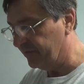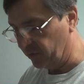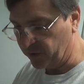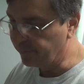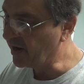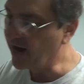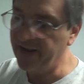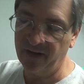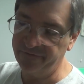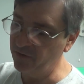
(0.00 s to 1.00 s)
there's a
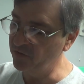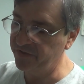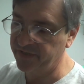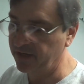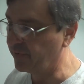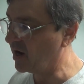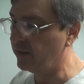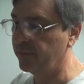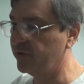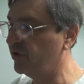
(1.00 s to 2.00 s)
pile of fuses in the
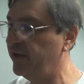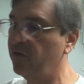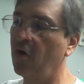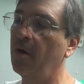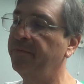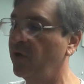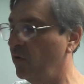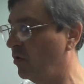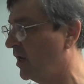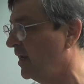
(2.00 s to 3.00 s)
bottom of the machine. They're all
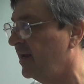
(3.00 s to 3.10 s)
blown.